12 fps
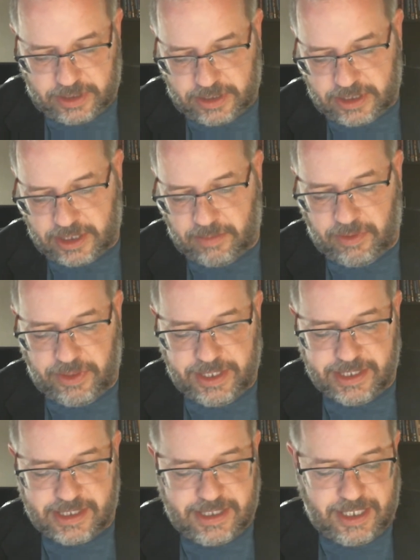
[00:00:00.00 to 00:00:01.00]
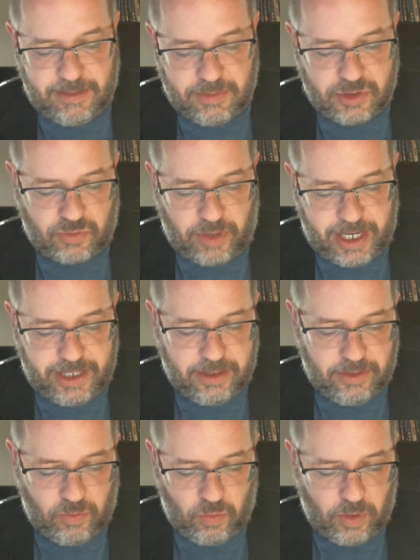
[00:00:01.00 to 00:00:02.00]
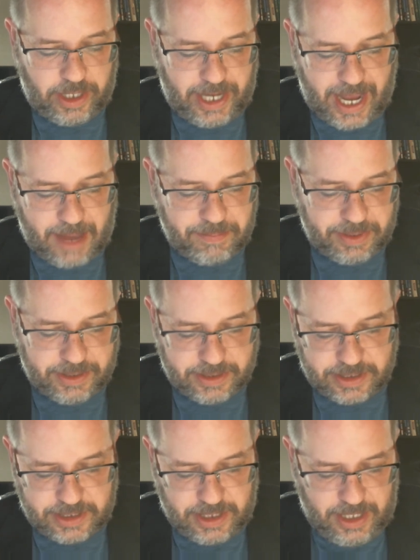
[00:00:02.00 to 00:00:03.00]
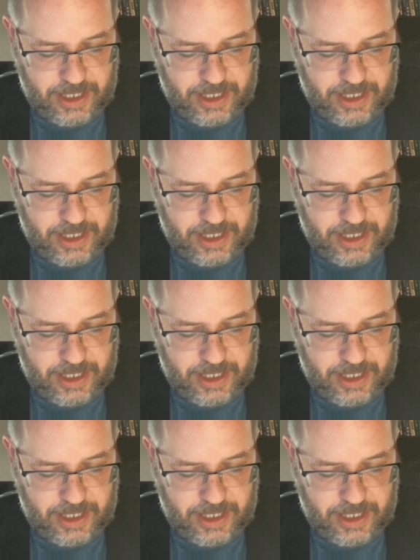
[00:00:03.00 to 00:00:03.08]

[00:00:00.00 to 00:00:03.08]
some of these teams rate and what happens